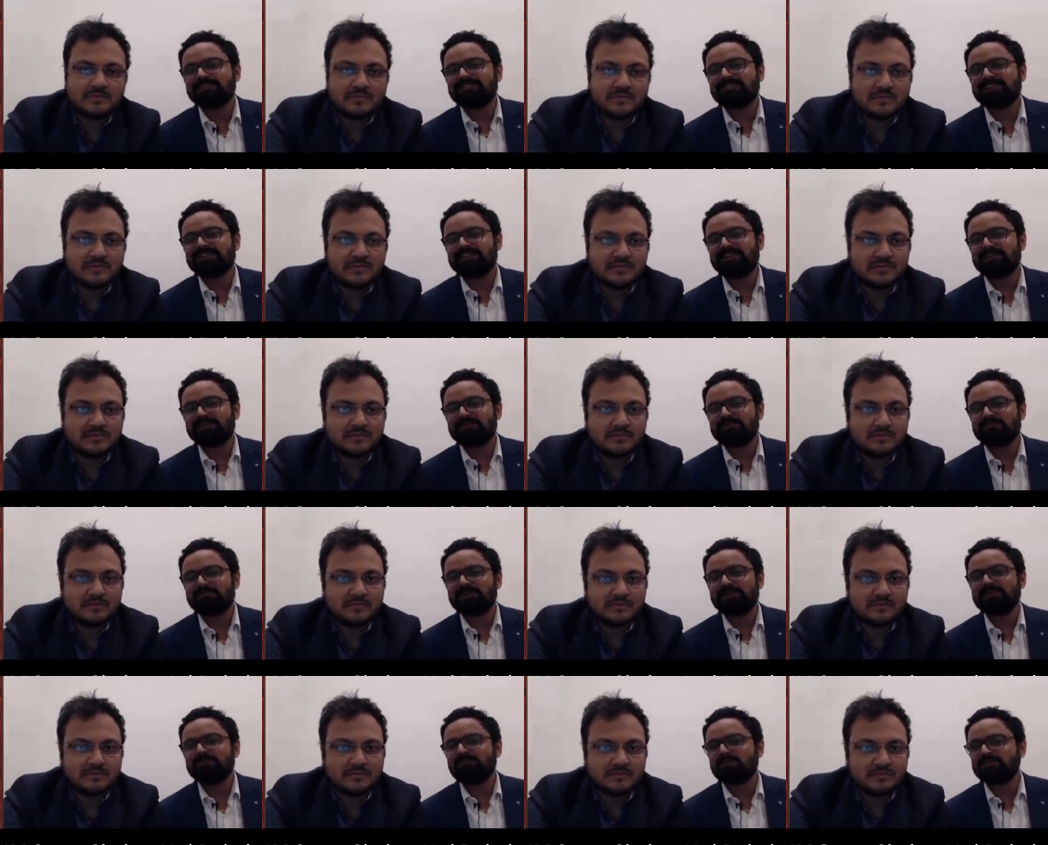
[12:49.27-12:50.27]
Speaker 1: there are
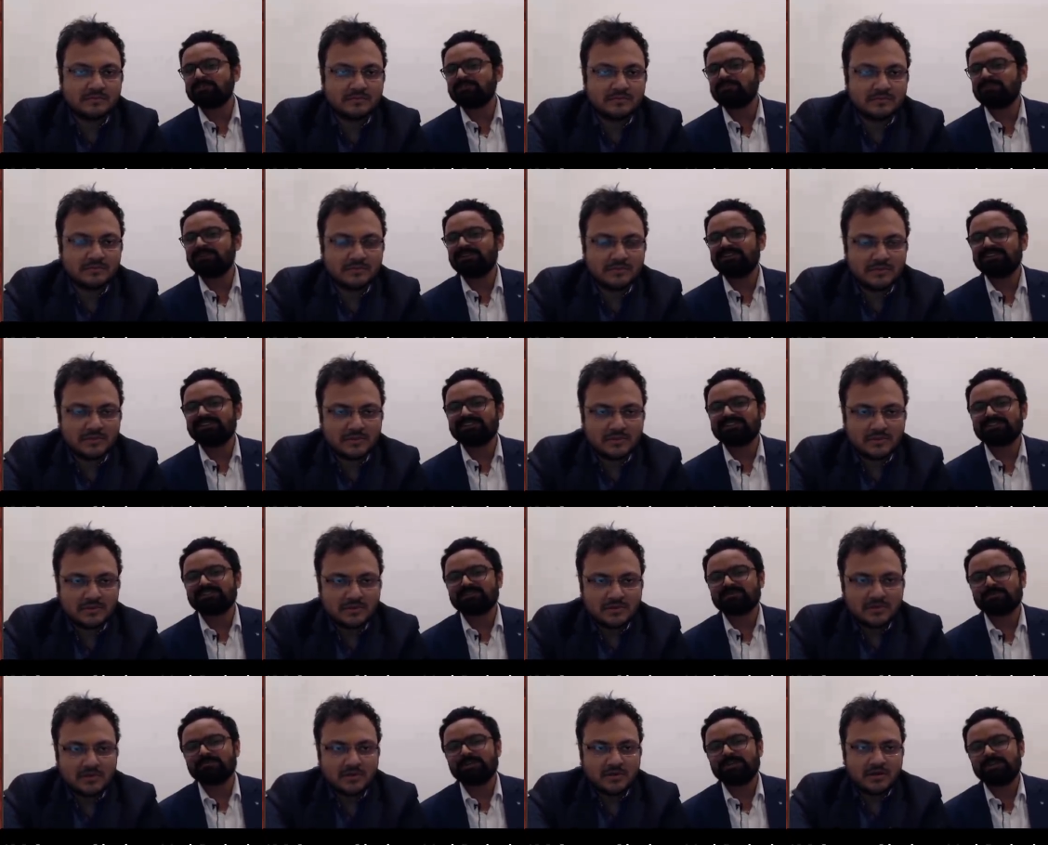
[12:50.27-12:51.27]
many possibilities
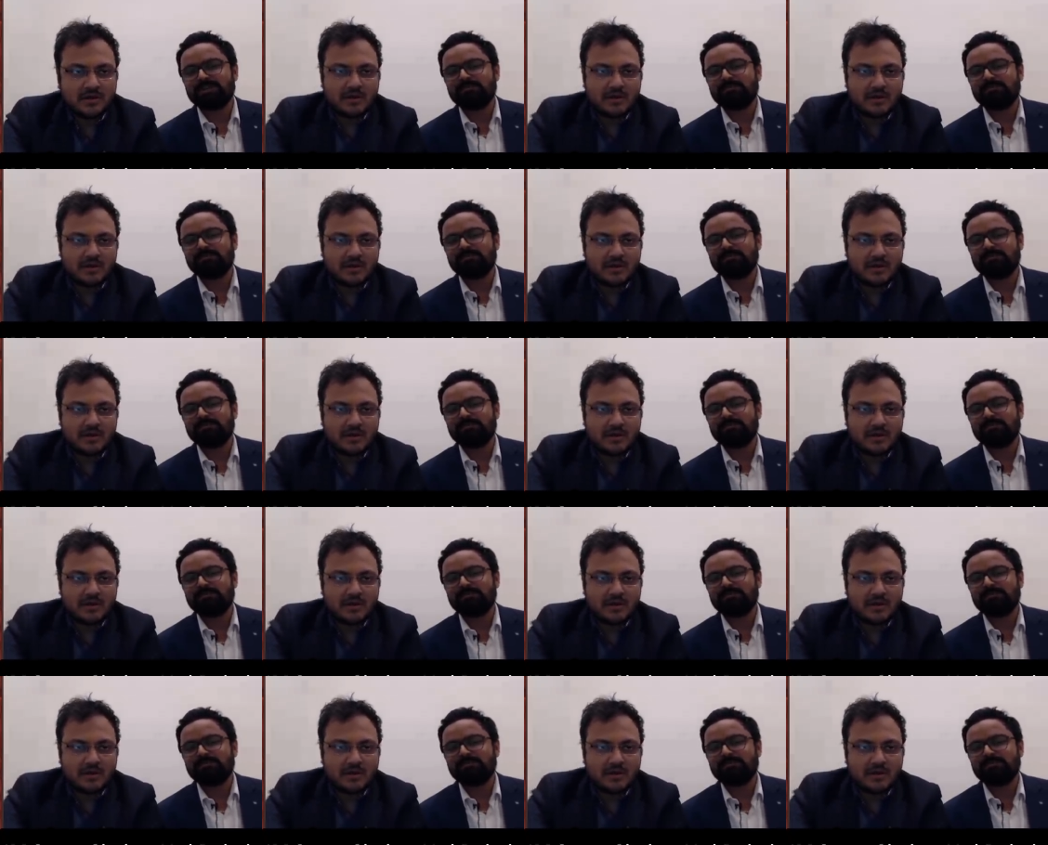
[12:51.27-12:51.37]
but right.